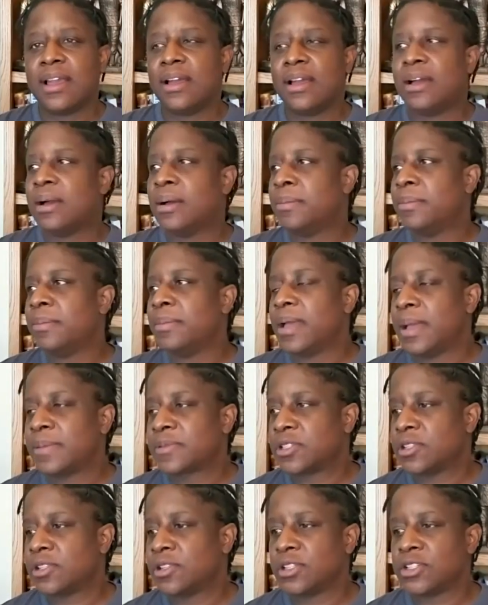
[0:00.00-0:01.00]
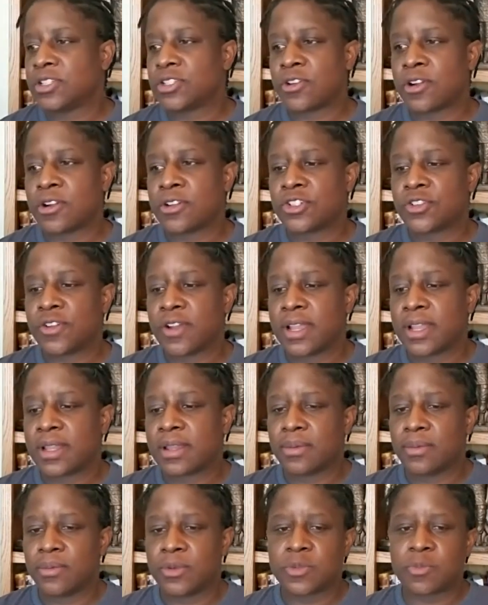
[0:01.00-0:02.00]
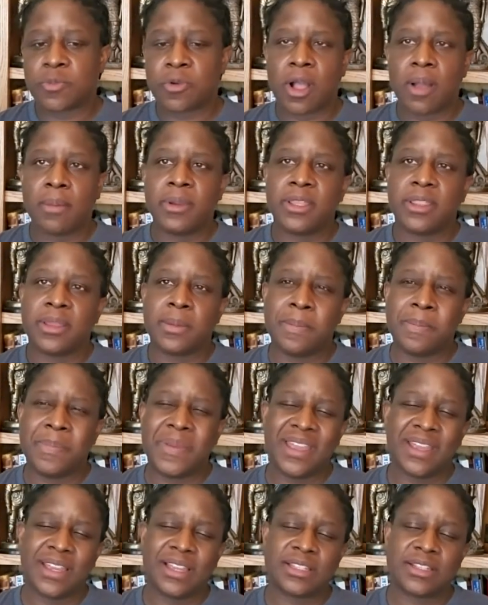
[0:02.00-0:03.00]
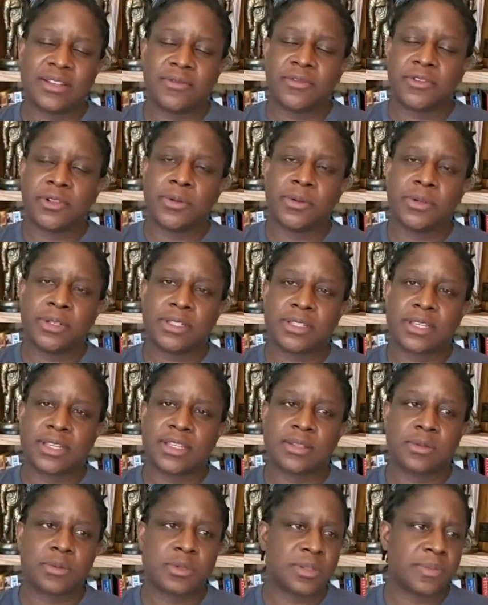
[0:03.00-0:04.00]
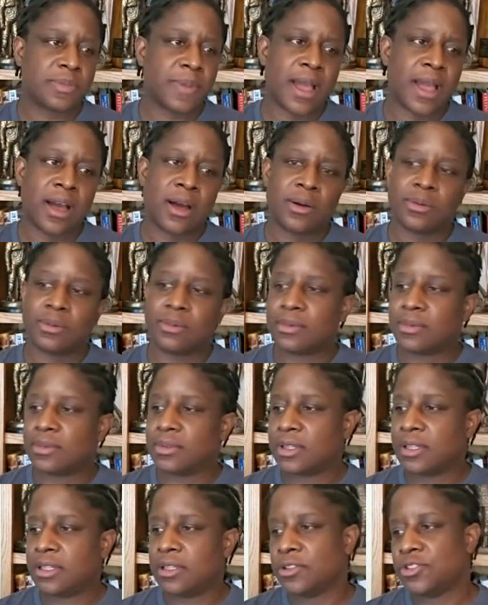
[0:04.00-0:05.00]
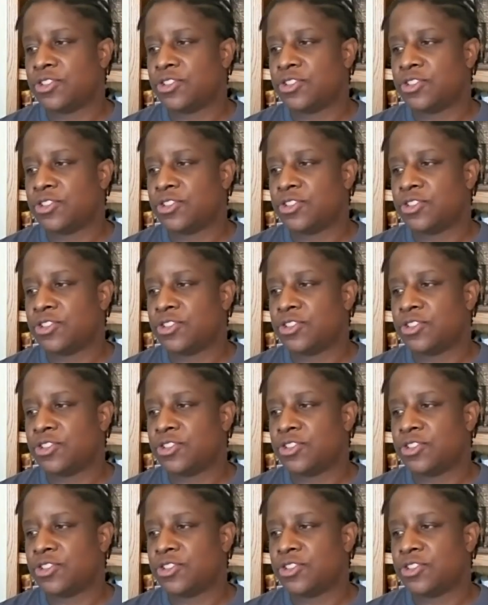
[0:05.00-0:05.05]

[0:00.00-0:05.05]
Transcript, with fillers: um, absolutely. Star Trek was probably the biggest influence because it was about you know,